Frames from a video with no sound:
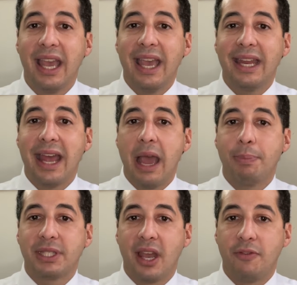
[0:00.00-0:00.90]
and
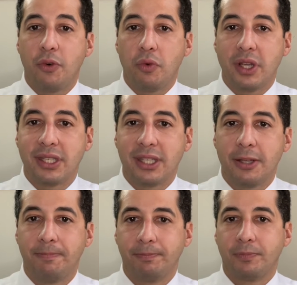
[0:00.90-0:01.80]
appetite for risk?
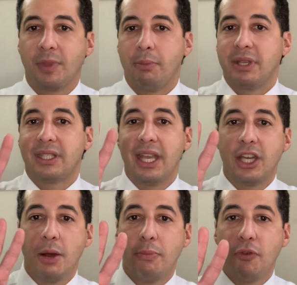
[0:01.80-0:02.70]
Mistake
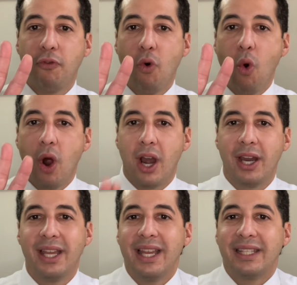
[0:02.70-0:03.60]
number 4,
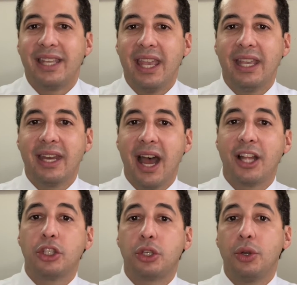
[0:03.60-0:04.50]
taking
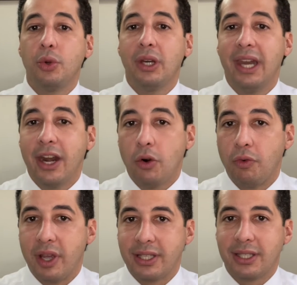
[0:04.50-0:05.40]
on too little
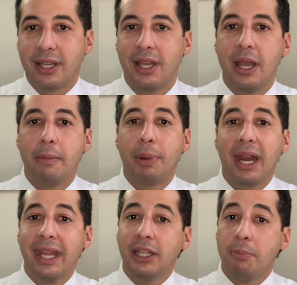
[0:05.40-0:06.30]
risk.
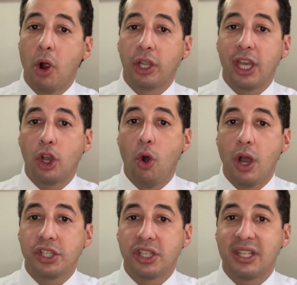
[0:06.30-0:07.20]
Playing the market
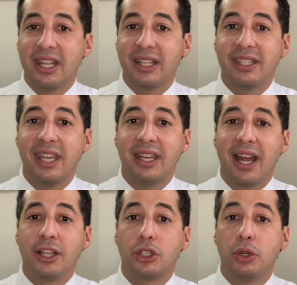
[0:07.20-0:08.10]
cautiously and taking
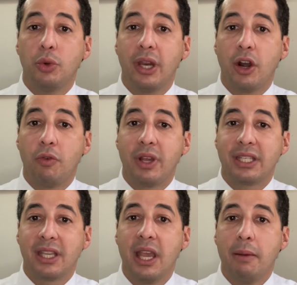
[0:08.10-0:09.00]
on too little risk
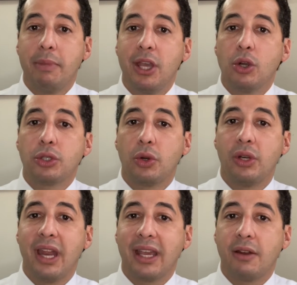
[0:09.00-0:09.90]
may also
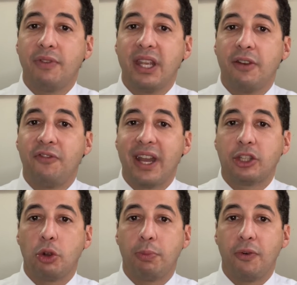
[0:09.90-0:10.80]
negatively affect
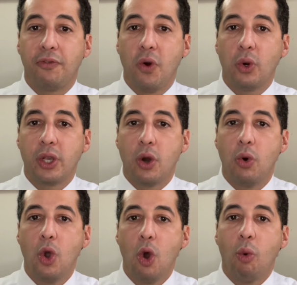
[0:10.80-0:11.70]
your portfolio.
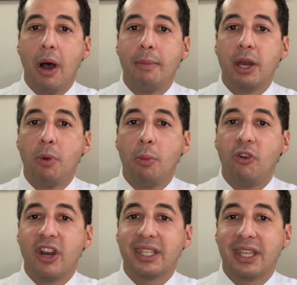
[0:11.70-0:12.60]
While minimum
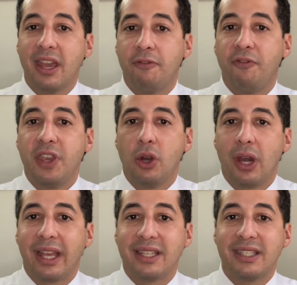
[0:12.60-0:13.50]
risk can feel
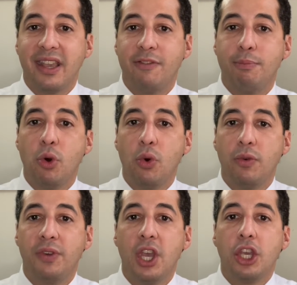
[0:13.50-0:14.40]
like a safe move,
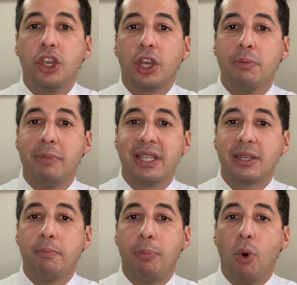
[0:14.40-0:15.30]
you can miss
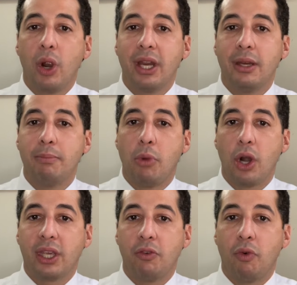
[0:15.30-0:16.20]
important
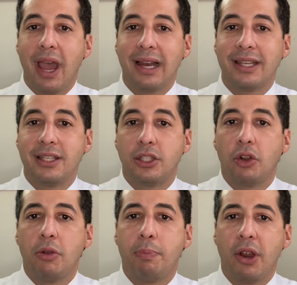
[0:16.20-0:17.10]
market rallies.
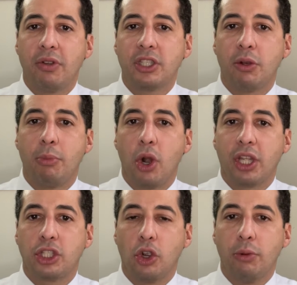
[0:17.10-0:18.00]
During periods of
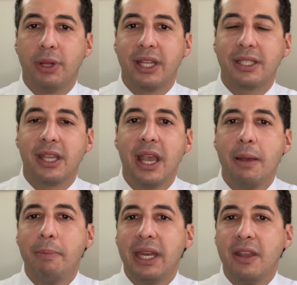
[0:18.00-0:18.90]
market turbulence,
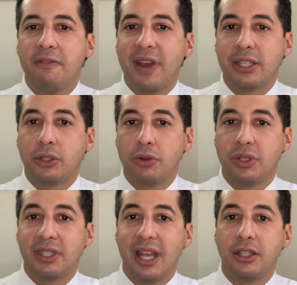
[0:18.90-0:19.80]
many investors
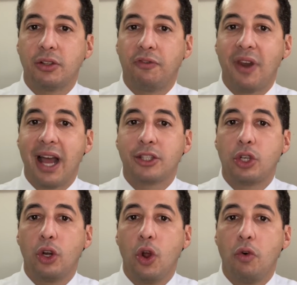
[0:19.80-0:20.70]
tend to flock to
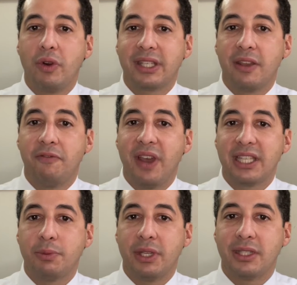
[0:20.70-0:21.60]
low-risk
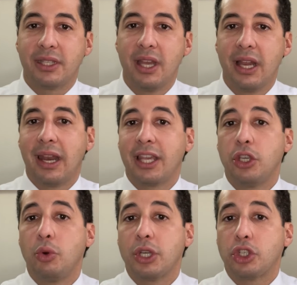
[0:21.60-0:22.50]
investments like
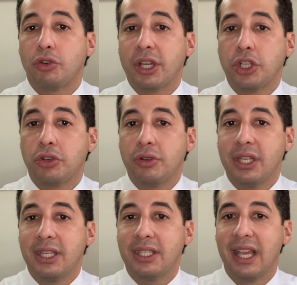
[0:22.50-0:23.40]
U.S.
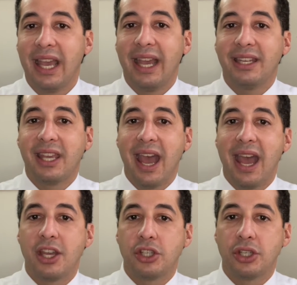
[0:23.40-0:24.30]
Treasuries and
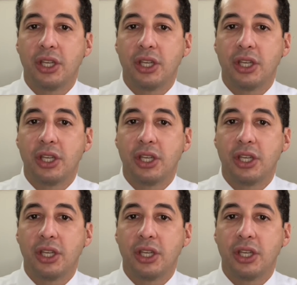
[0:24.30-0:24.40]
cash.